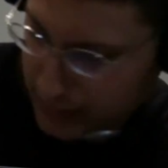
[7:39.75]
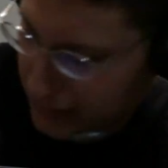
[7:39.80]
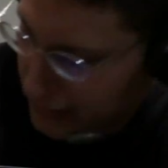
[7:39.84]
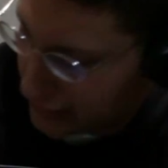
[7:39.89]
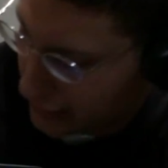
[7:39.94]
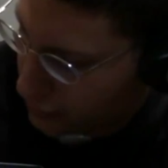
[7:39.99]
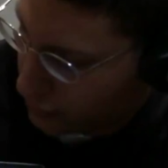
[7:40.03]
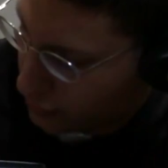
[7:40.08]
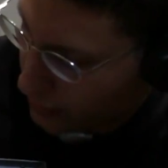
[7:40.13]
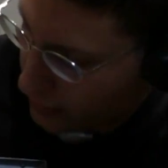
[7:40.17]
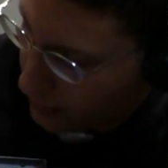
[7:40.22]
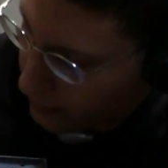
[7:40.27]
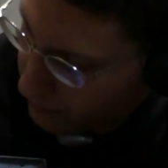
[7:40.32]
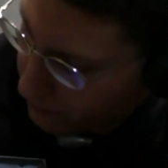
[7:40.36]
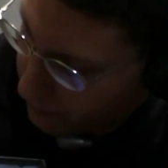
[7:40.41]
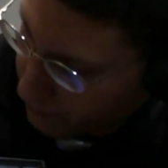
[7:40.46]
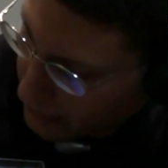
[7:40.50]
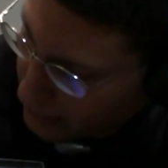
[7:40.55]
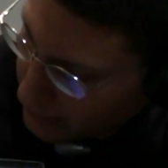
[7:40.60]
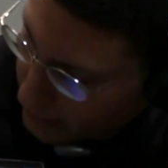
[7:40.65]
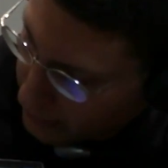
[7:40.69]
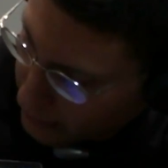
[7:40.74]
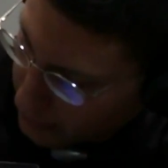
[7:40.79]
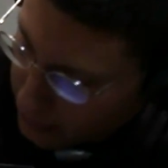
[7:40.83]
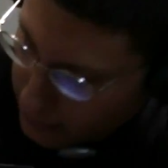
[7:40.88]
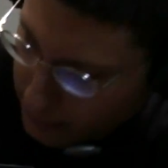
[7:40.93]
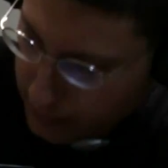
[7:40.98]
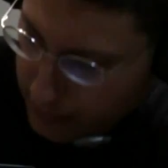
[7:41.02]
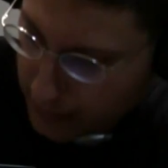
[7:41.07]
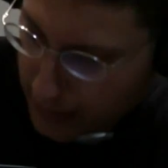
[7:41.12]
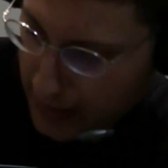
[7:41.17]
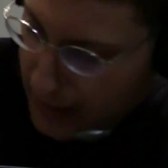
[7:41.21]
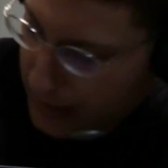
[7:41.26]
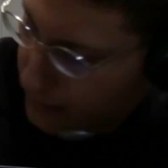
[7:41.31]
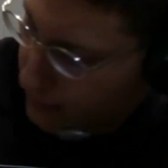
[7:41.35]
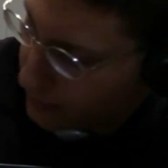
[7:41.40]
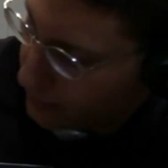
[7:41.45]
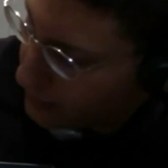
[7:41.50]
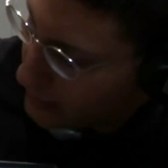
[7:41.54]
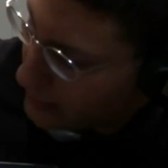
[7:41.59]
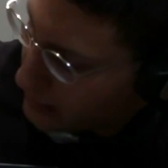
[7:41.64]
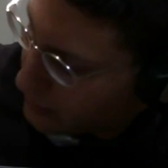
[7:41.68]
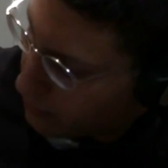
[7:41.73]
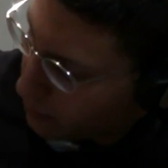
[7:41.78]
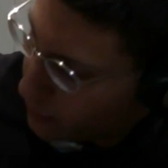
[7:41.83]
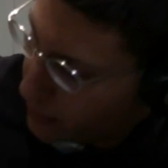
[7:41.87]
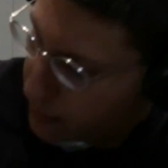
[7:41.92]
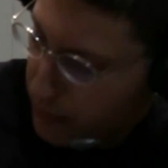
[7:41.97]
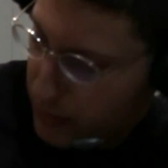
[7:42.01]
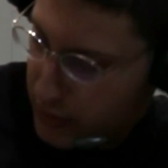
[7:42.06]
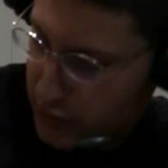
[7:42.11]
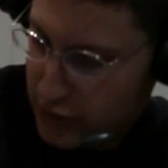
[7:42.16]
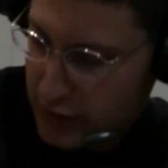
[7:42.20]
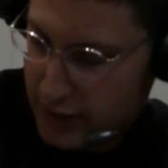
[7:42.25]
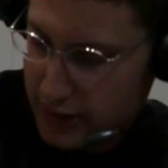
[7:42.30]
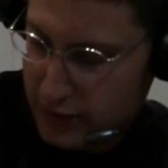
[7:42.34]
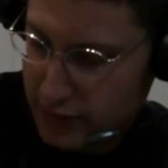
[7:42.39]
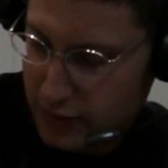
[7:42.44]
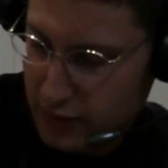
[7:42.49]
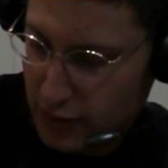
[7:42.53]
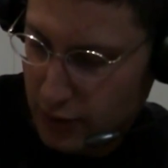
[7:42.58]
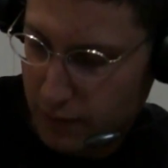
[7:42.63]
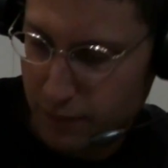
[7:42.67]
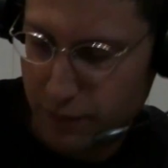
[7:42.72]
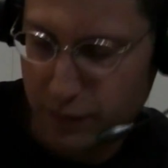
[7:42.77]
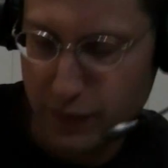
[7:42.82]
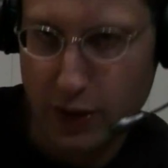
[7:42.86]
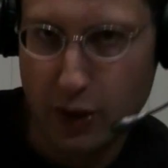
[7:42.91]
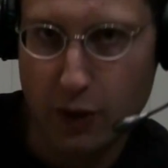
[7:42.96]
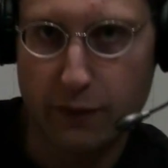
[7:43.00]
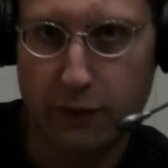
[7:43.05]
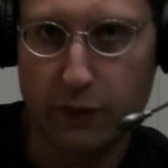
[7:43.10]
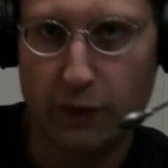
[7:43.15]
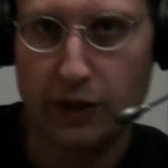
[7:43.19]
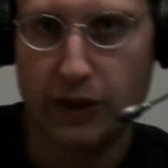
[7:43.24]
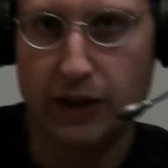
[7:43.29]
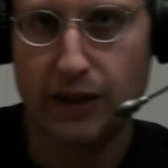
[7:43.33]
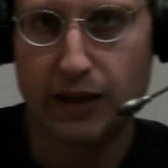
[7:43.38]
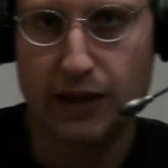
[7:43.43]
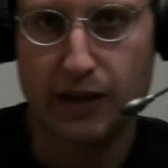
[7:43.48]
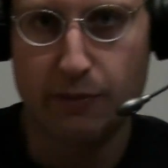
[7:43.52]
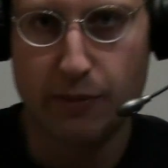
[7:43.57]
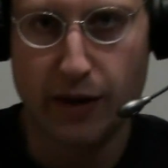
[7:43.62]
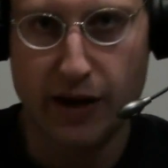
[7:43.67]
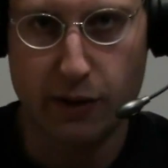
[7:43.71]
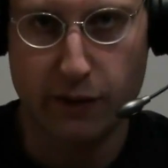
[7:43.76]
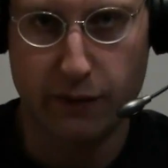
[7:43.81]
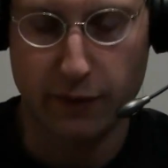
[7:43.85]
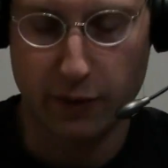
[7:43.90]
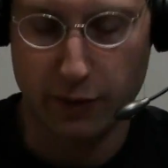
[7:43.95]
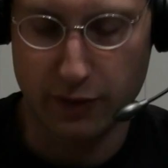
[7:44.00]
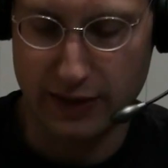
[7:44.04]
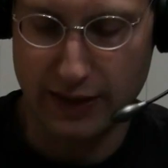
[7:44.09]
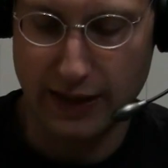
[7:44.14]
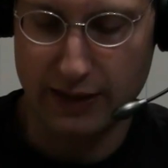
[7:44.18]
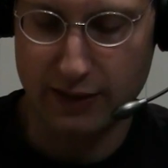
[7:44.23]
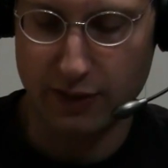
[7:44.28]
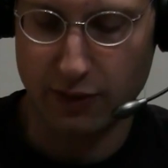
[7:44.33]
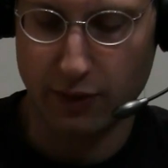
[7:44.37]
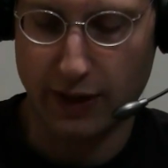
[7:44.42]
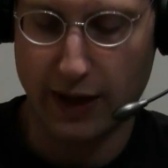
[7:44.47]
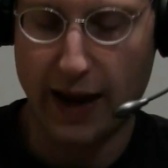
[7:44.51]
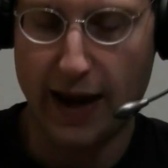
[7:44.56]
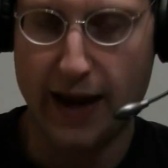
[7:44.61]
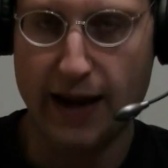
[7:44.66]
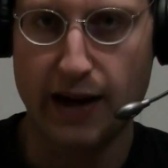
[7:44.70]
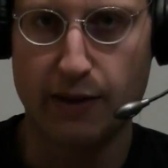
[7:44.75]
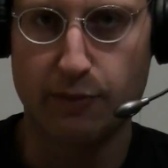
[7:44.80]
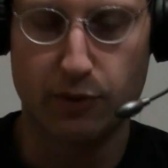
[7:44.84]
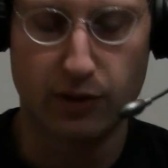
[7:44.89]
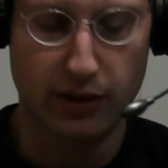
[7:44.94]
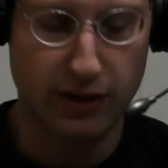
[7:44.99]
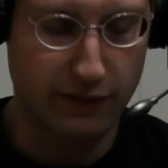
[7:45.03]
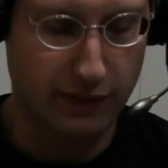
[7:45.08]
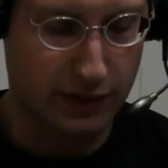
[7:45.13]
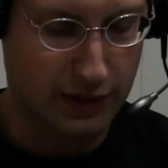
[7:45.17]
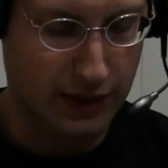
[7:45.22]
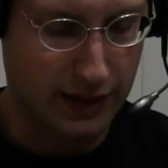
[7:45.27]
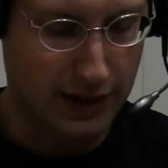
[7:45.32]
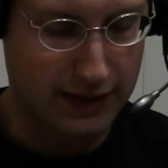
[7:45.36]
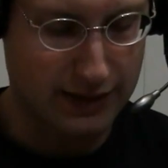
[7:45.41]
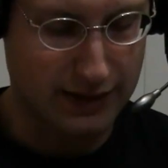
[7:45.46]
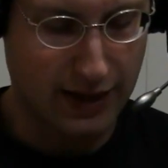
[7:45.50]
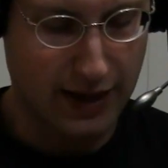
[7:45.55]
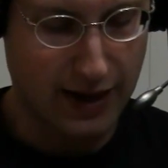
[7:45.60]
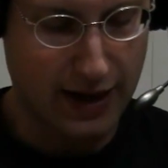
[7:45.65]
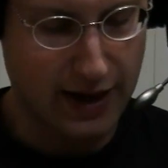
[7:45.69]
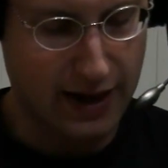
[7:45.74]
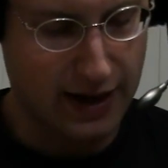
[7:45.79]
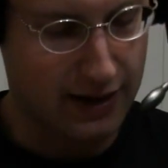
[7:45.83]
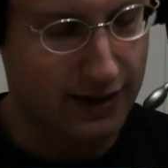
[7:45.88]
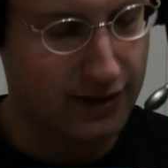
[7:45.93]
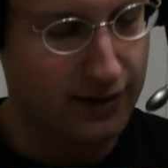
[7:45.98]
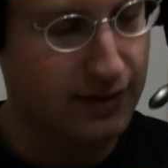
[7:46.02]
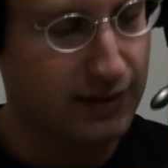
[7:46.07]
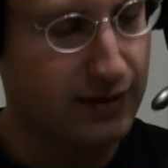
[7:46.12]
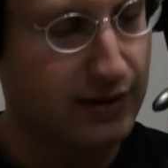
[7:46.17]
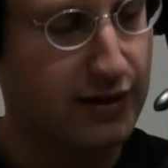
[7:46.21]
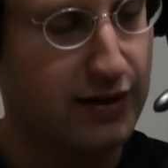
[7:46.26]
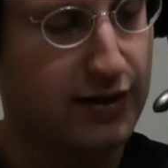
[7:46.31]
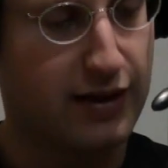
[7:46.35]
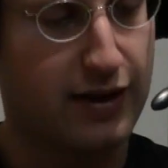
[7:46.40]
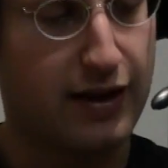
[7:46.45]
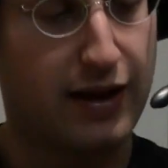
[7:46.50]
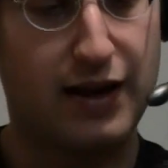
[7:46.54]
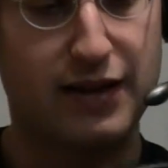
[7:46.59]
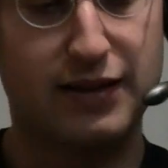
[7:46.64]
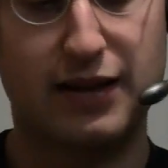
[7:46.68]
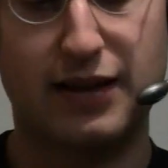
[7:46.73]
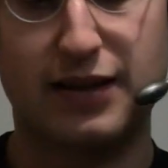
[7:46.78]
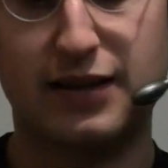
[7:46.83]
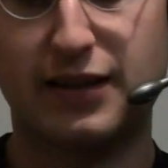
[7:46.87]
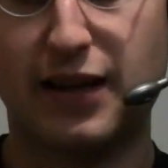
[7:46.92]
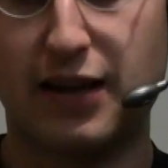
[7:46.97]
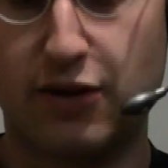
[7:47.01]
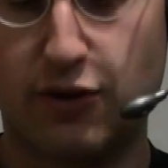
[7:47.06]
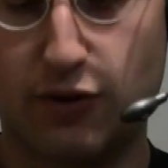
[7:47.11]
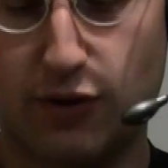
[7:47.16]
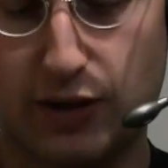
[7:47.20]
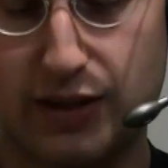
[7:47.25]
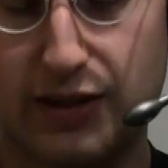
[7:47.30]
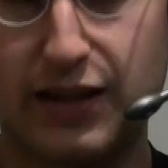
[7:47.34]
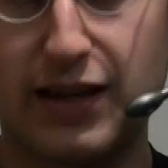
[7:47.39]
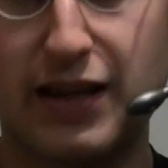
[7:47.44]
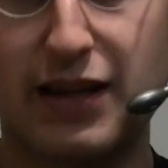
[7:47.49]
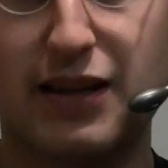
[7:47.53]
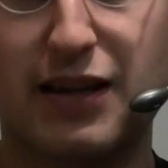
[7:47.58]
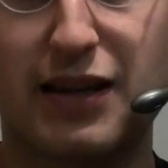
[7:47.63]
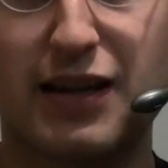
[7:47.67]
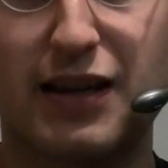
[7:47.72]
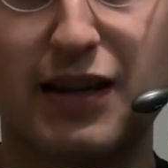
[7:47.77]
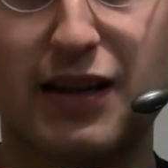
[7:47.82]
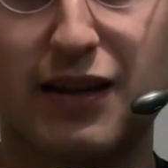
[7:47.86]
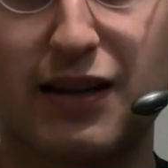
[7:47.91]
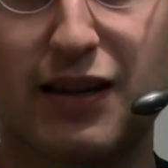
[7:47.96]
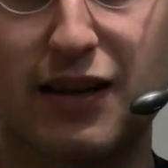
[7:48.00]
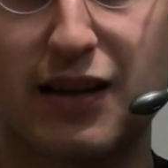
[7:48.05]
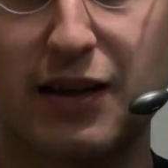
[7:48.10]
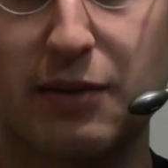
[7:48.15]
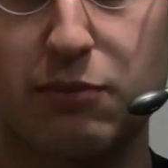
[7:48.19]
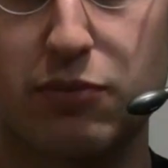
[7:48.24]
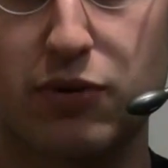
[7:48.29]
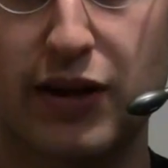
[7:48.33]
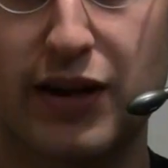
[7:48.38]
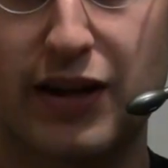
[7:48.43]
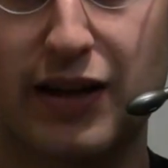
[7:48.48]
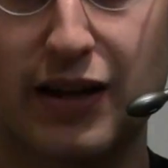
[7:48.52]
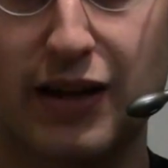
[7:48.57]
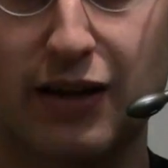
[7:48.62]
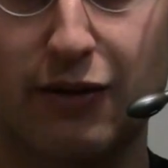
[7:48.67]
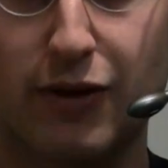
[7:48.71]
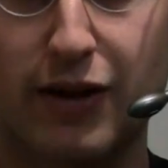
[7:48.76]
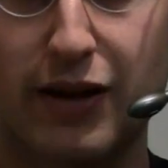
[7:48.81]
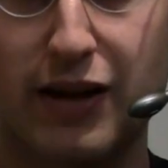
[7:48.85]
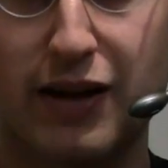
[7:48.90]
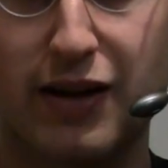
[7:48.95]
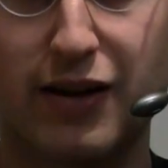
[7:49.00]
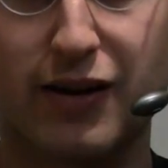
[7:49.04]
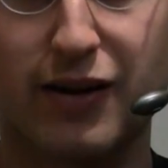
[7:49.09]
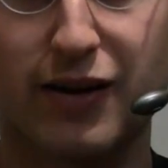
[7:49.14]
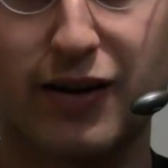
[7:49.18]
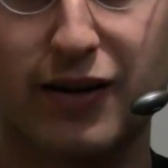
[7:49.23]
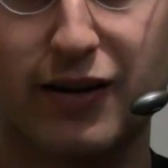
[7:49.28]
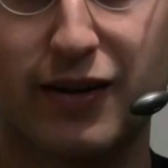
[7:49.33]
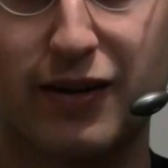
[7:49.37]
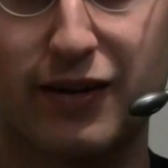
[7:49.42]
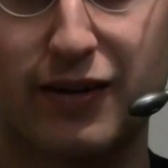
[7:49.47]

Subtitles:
is 6-channel. And that's pretty much it. So hopefully the microphone sounds okay, and I believe it does. And as I said, you could see the thing blinking right here